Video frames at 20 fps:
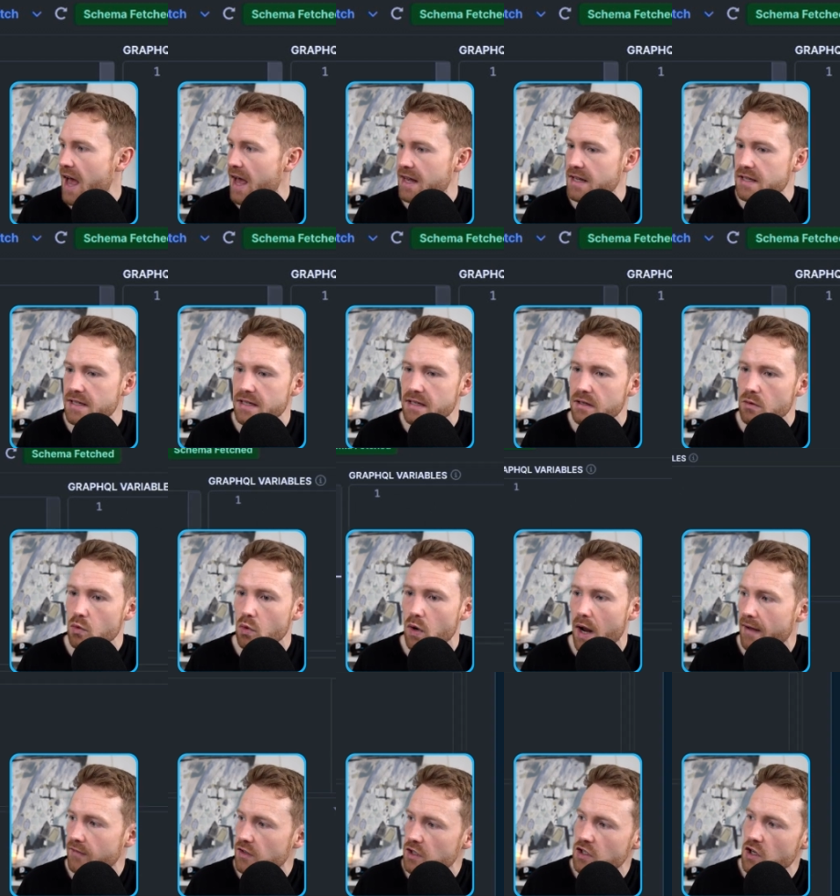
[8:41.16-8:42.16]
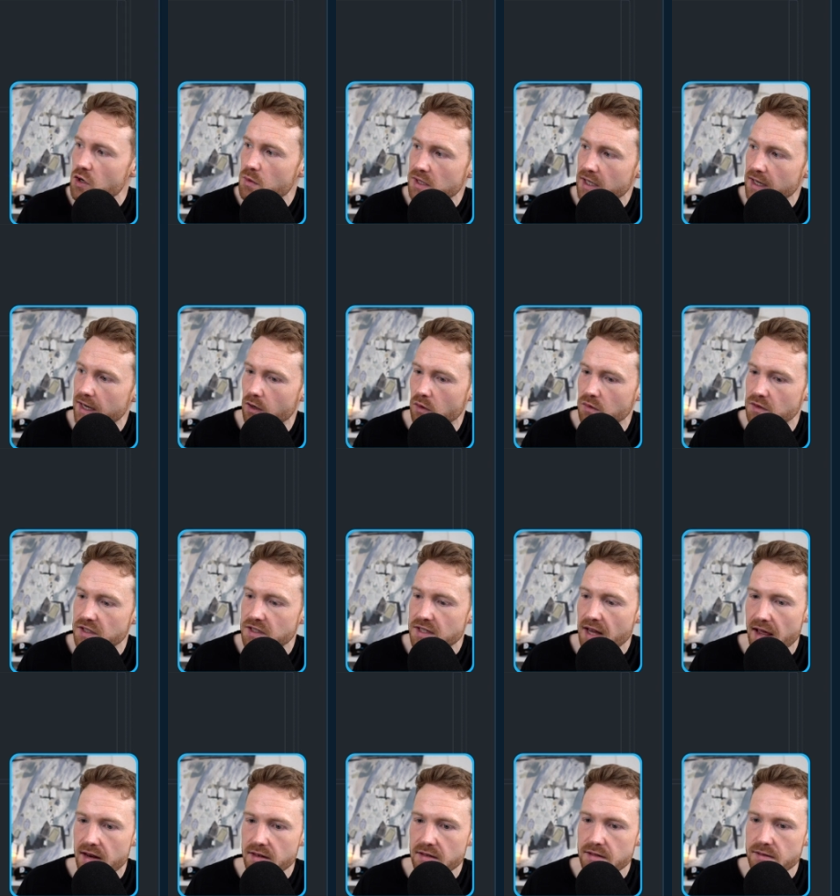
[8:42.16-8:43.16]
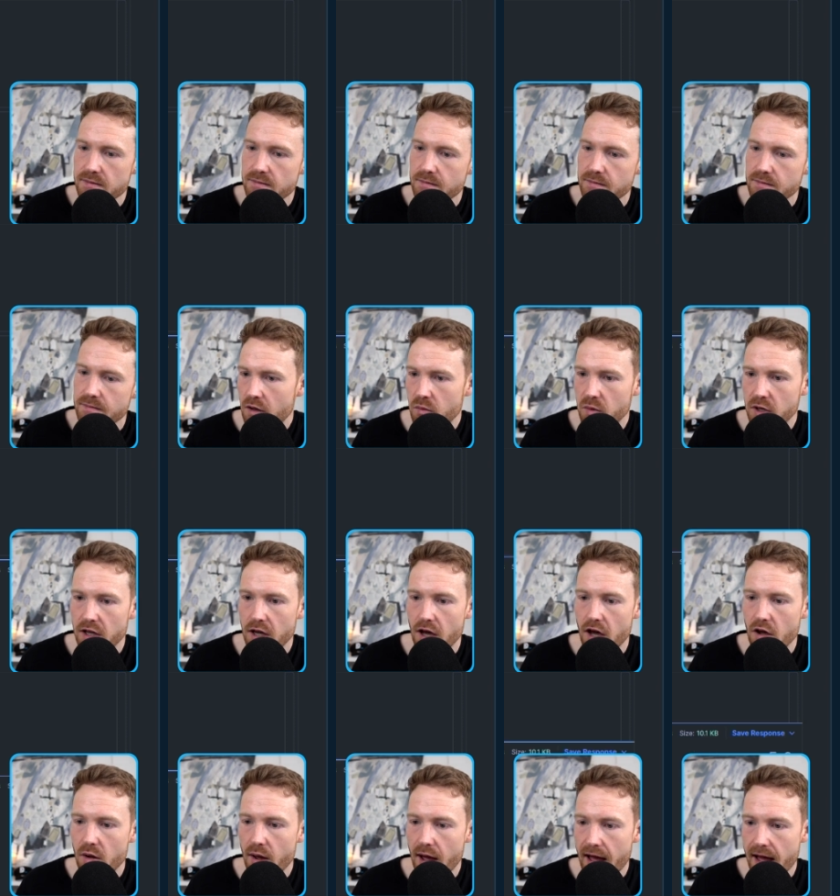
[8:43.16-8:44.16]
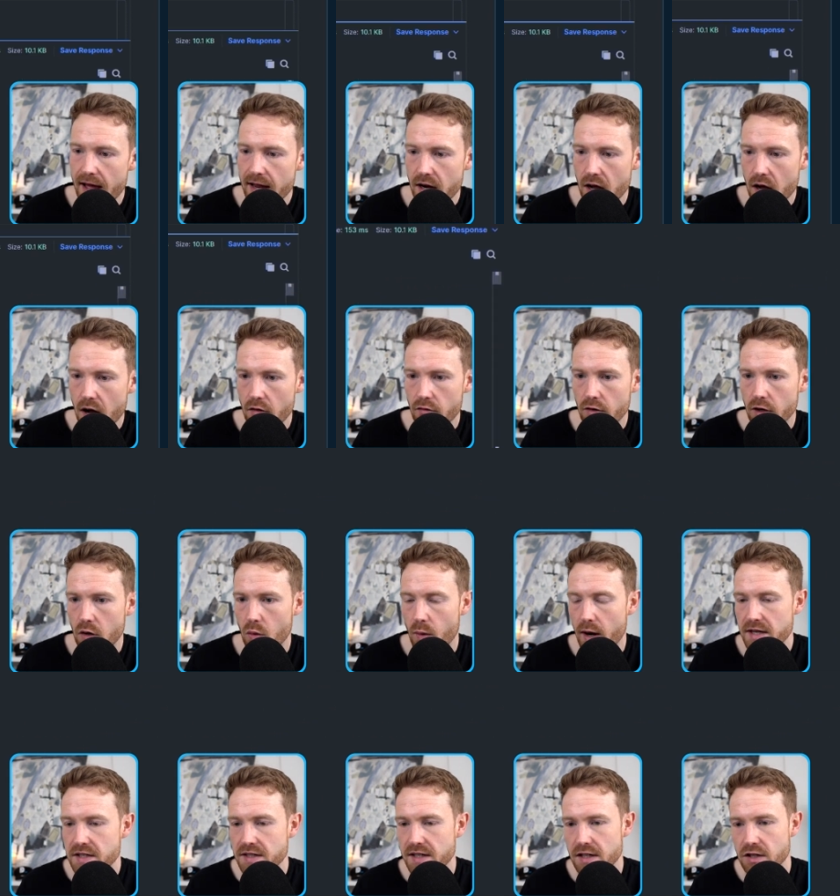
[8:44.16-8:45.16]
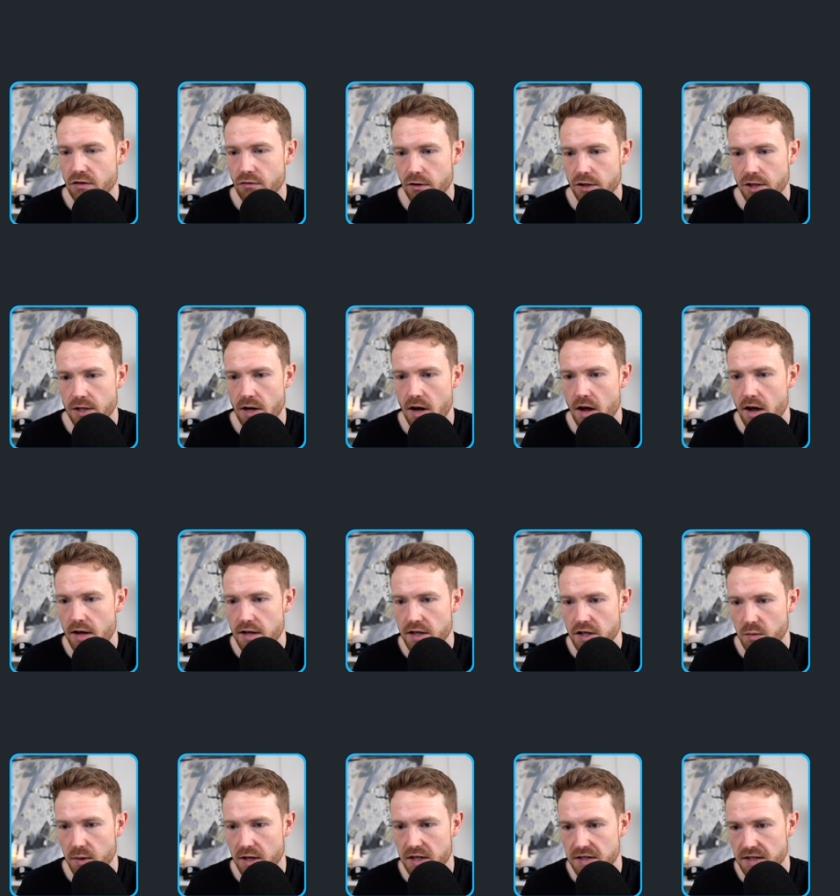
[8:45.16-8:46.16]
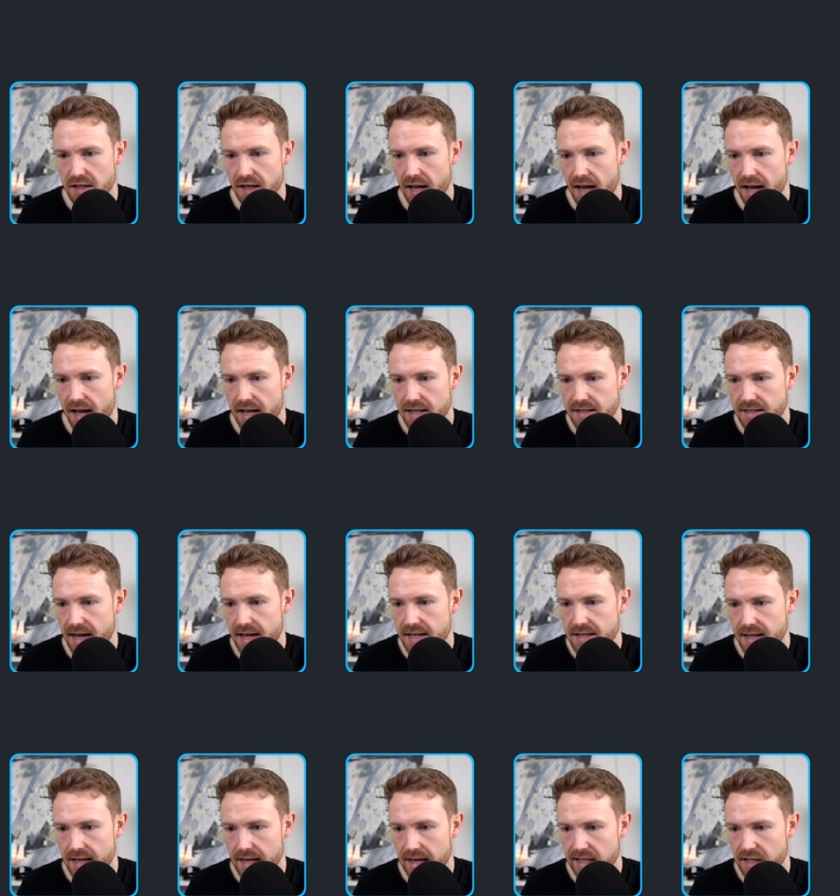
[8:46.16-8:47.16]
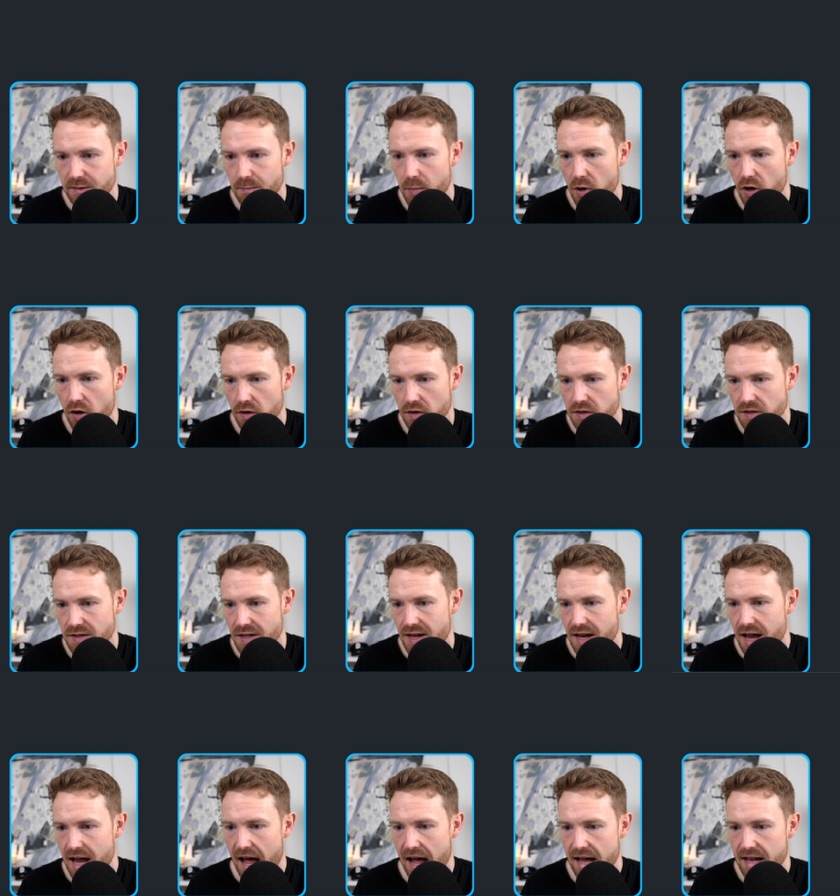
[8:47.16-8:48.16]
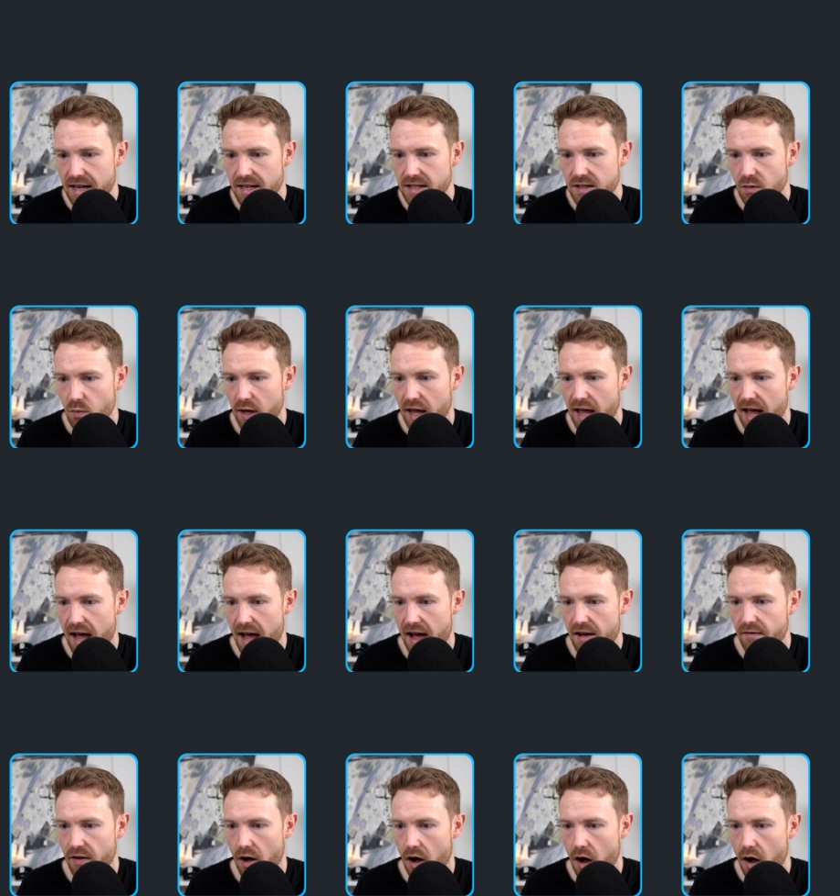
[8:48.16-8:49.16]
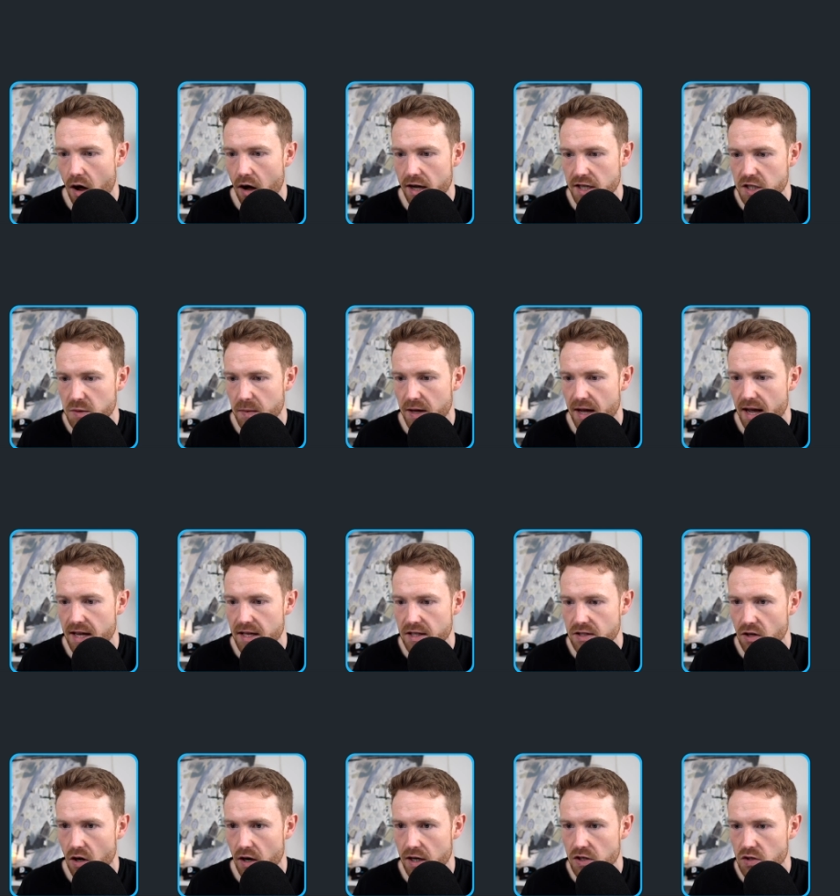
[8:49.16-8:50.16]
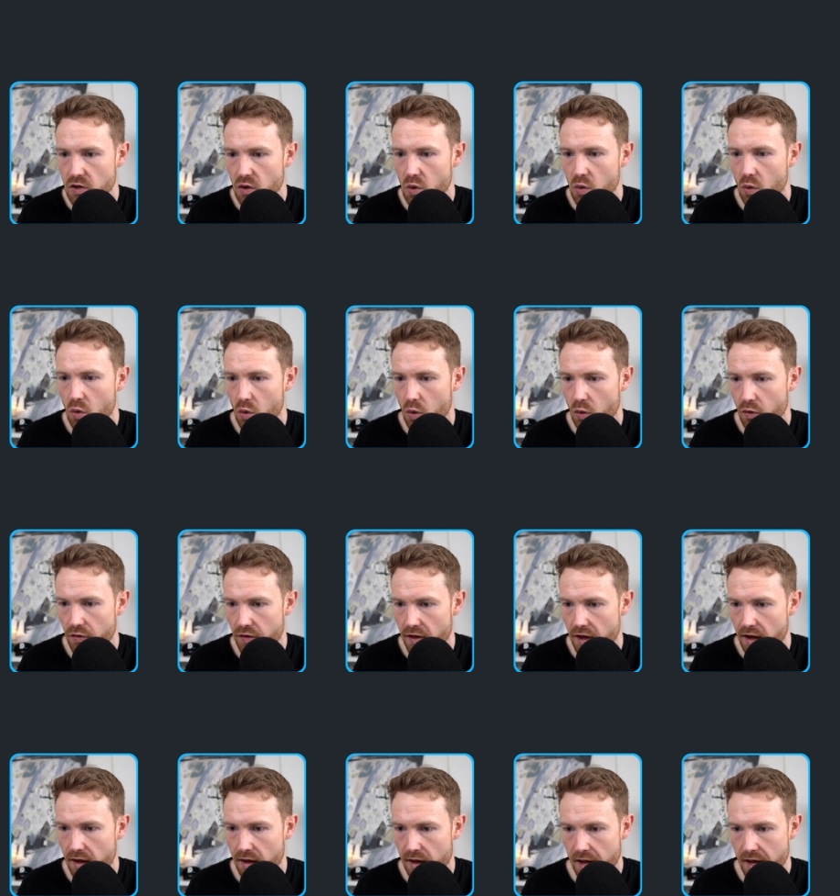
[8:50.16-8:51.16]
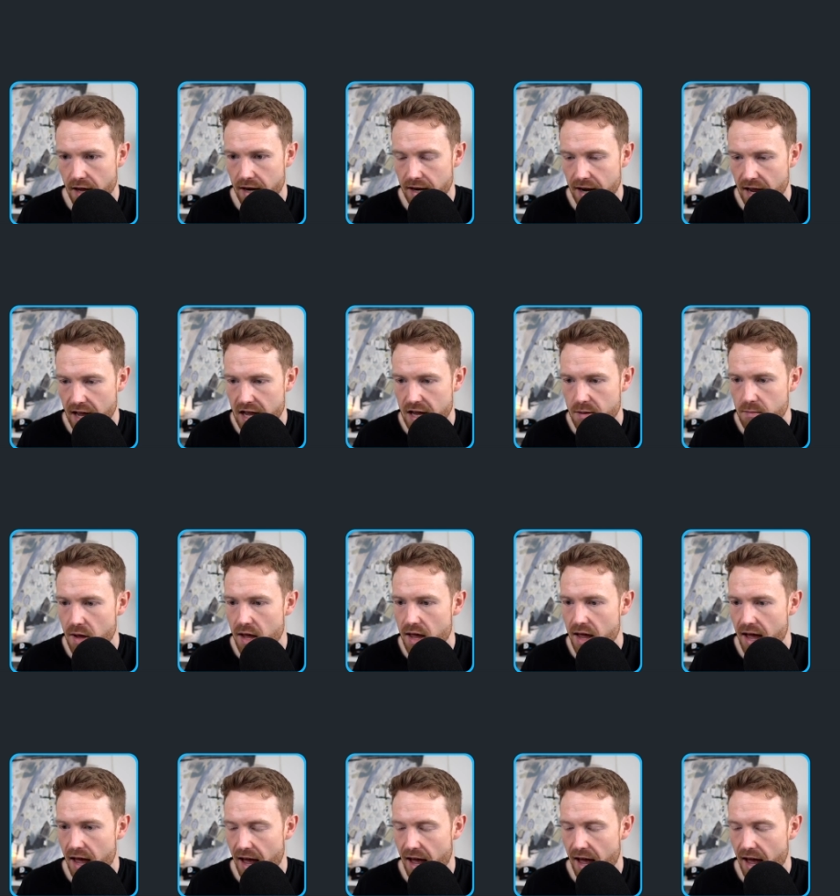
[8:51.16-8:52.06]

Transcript: And all I have to do is click on send. There we go. And our request is returned. So we can see here data list books, and we have our ISBN, title, author, name,